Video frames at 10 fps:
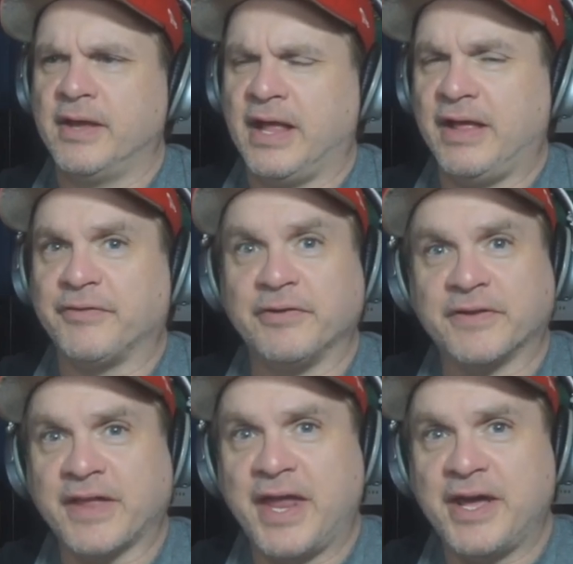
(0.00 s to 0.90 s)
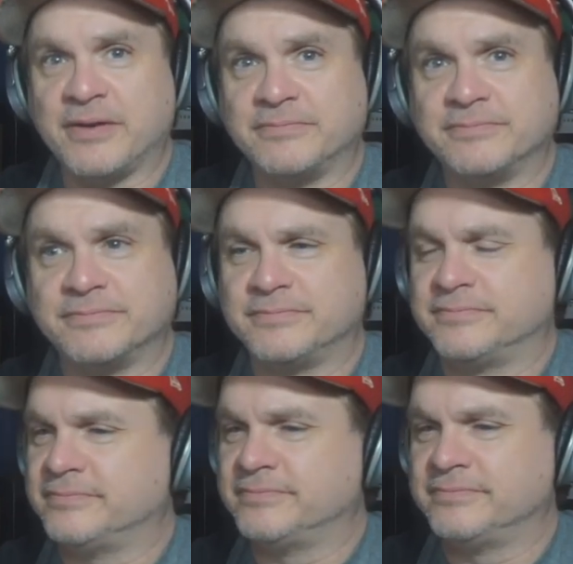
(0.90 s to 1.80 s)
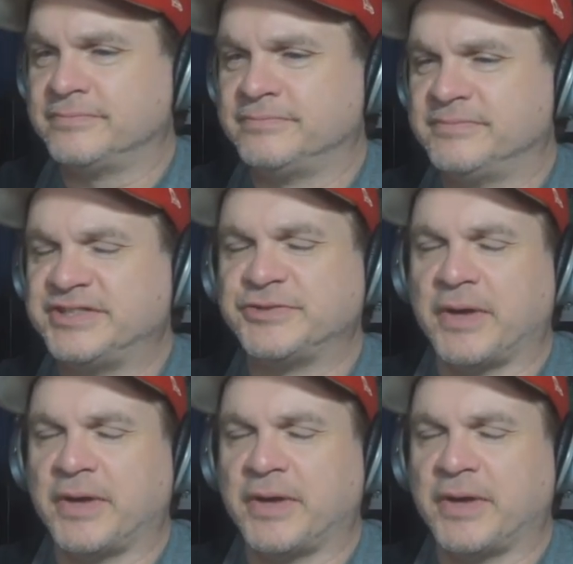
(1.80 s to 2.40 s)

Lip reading: I'll have to look that up. This is